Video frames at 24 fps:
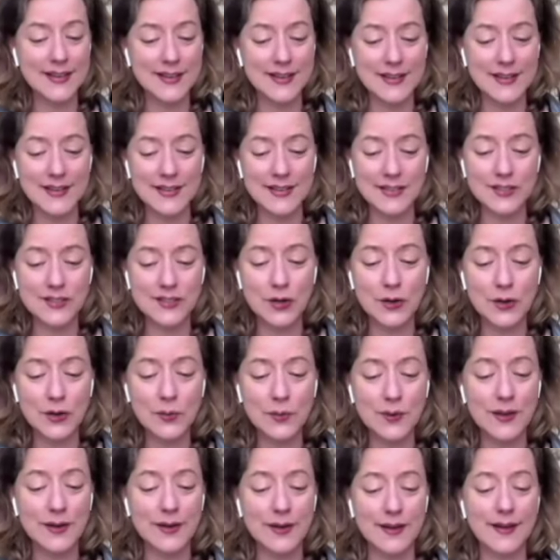Yeah. So
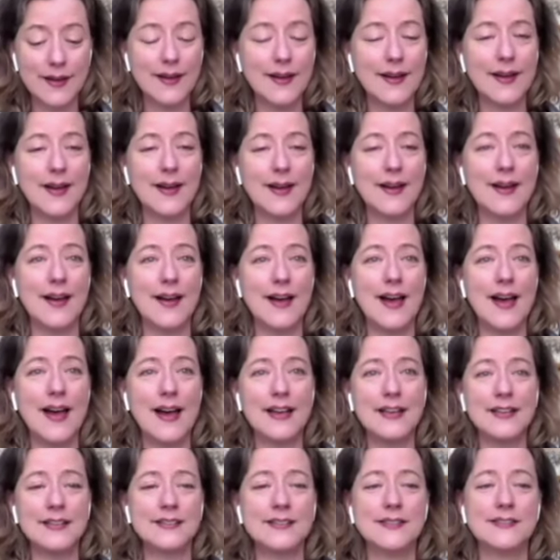
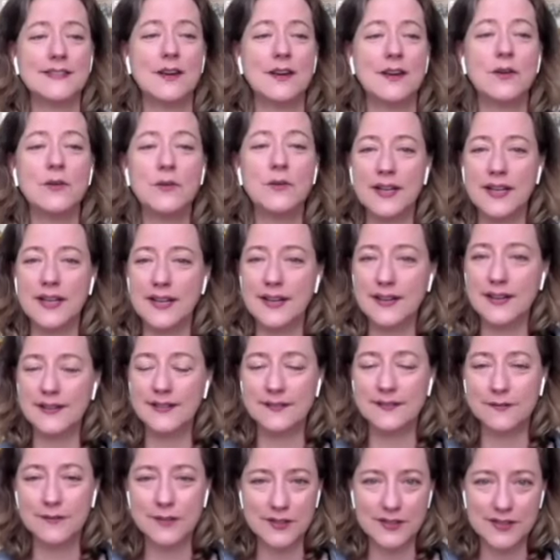has owning
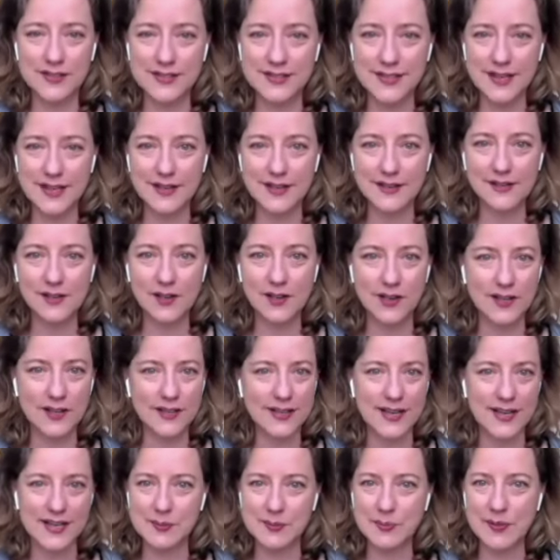real estate gone
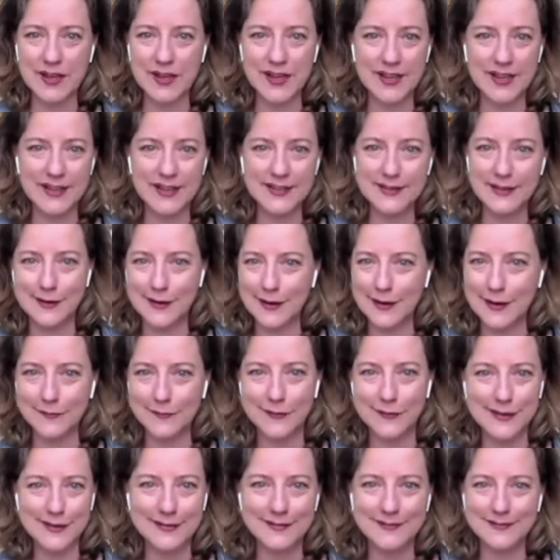as planned
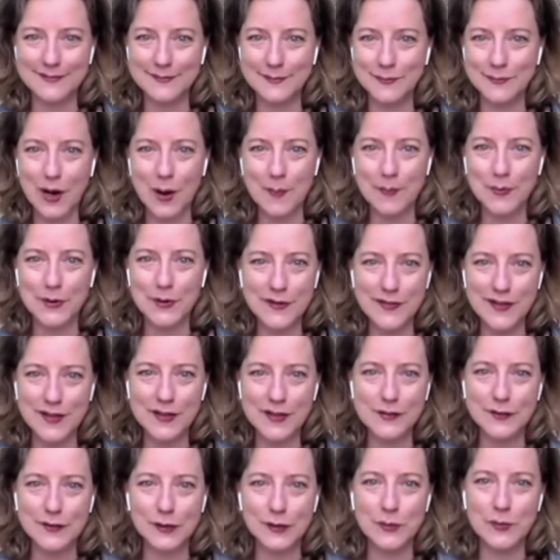every property that
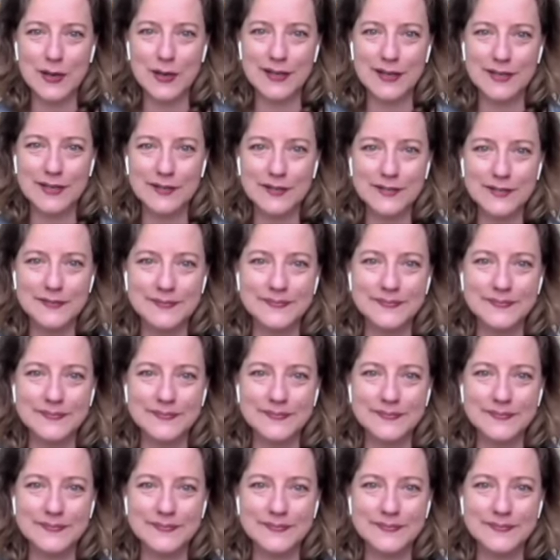you've acquired?